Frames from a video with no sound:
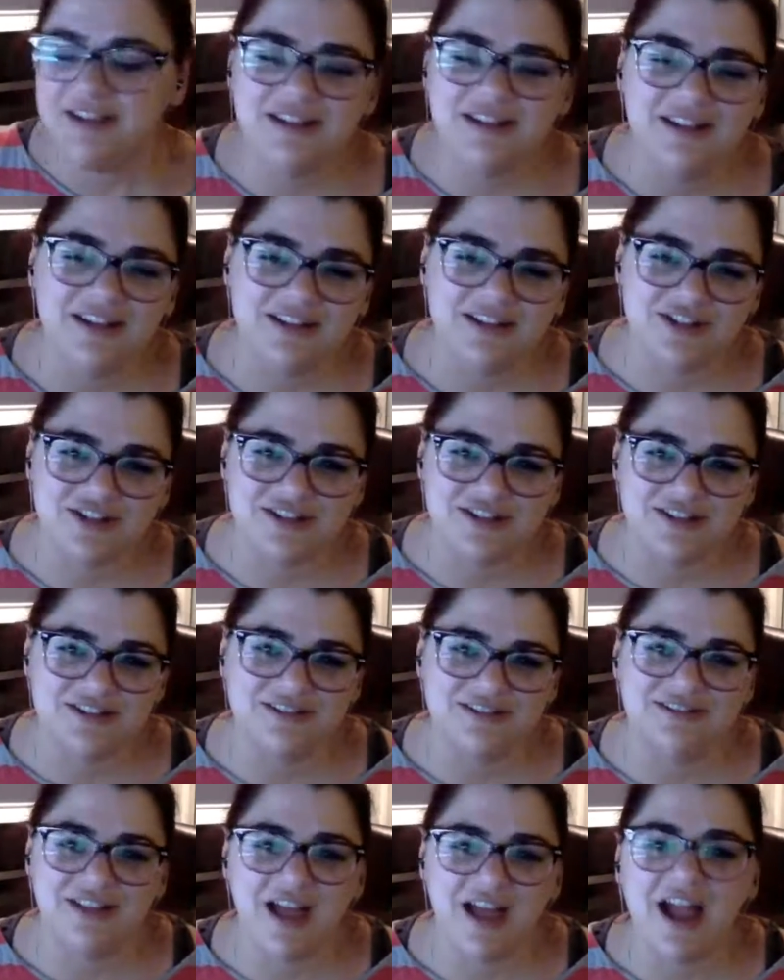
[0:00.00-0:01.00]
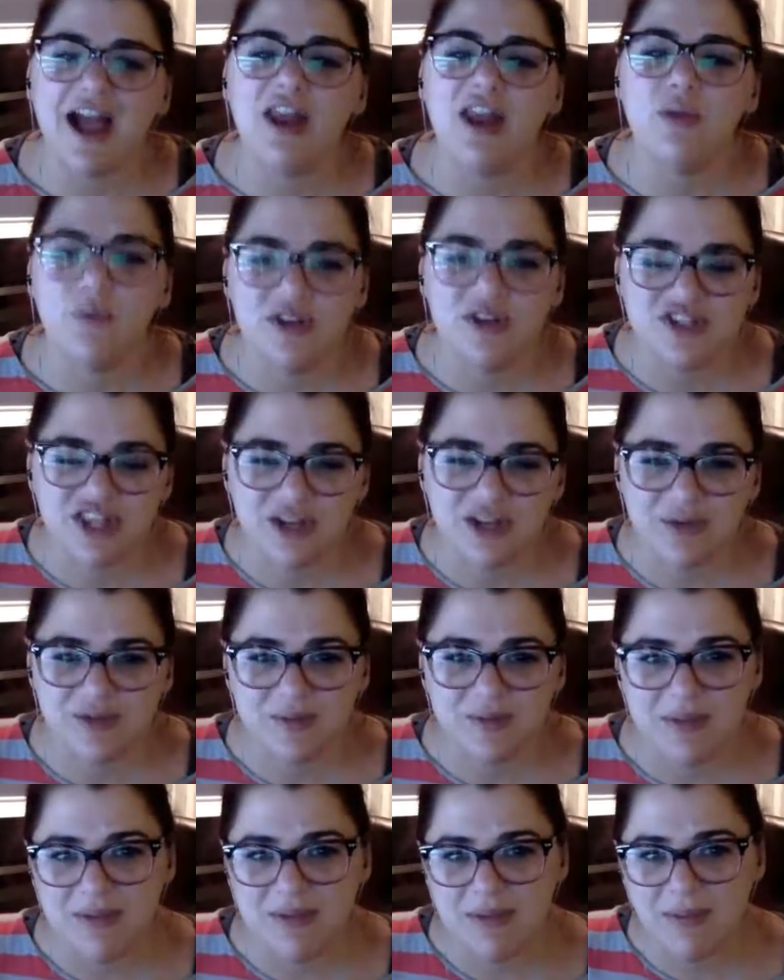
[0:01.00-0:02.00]
kind of wish that it was
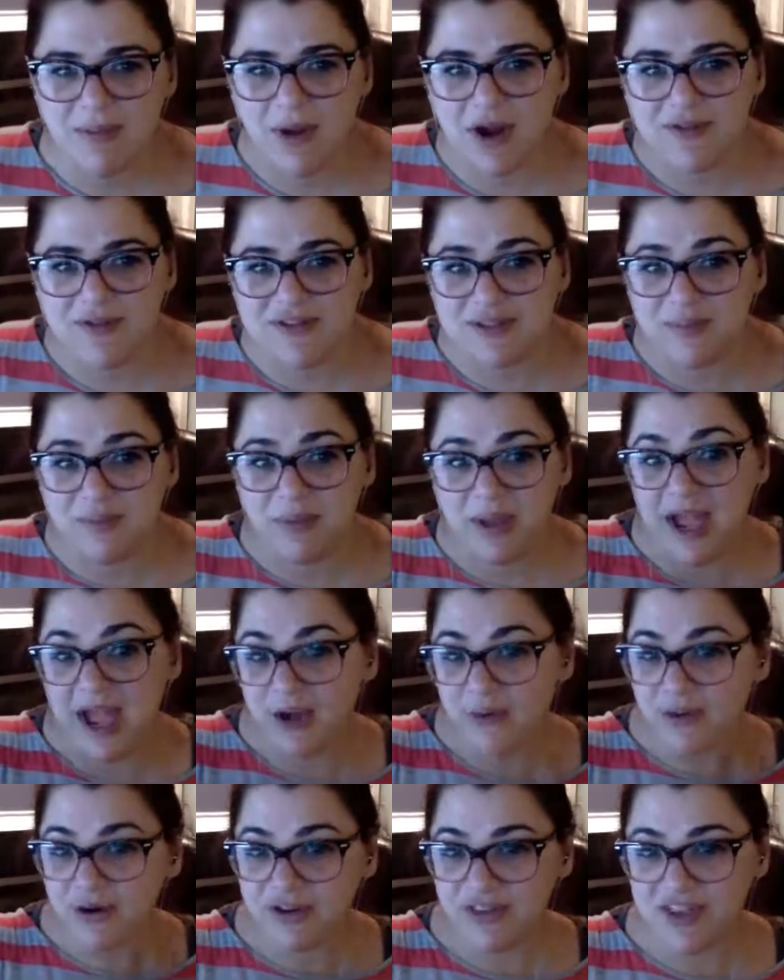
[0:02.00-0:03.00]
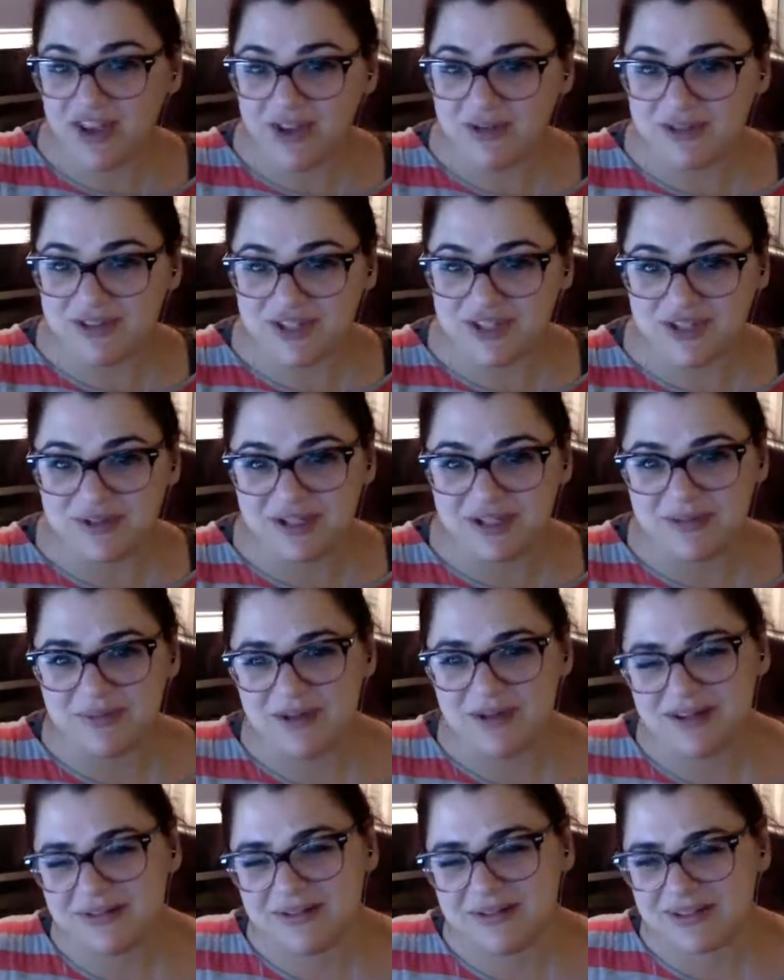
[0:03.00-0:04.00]
maybe part of his power that he was doing, but
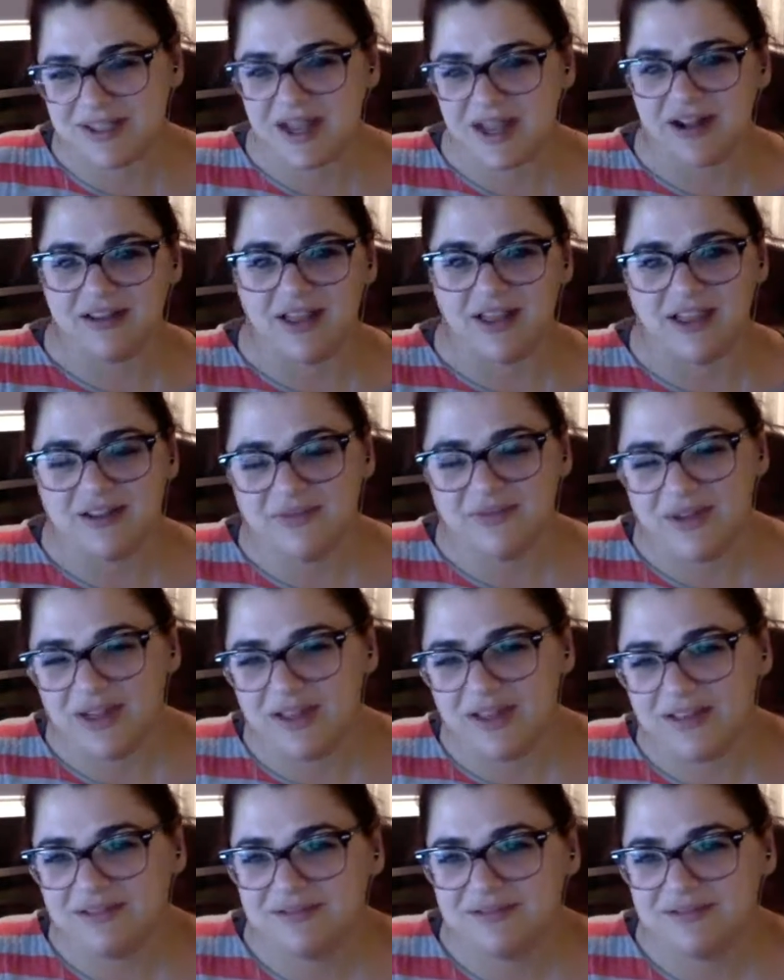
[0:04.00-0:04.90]
it was kind of like, well.